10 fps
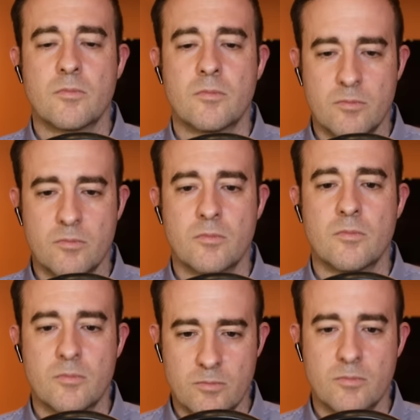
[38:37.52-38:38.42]
list is
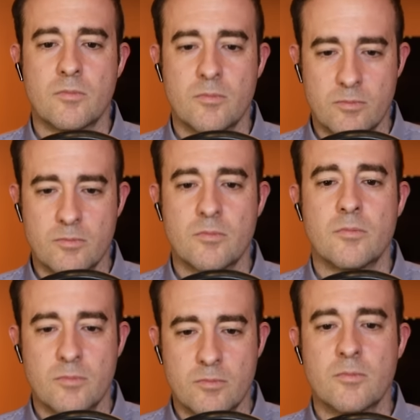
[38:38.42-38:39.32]
skinny. That's the whole
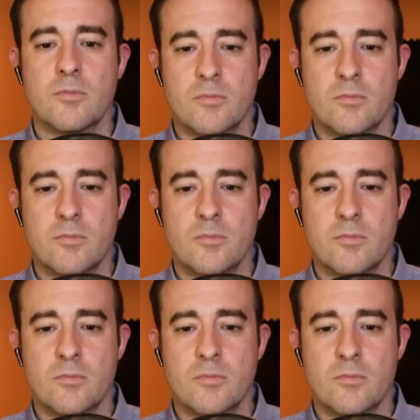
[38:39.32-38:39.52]
list.